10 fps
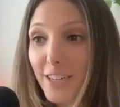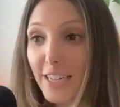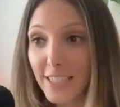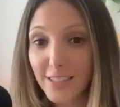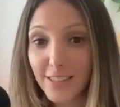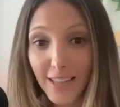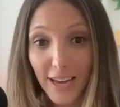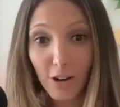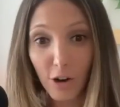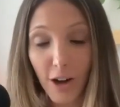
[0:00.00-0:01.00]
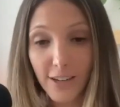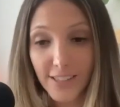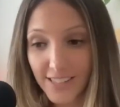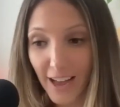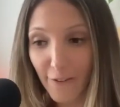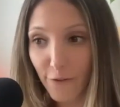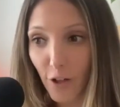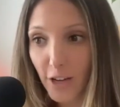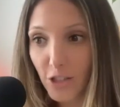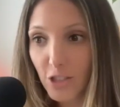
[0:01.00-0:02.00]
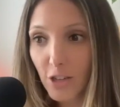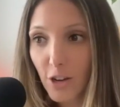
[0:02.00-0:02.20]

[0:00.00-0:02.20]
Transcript: it is that causes that flush?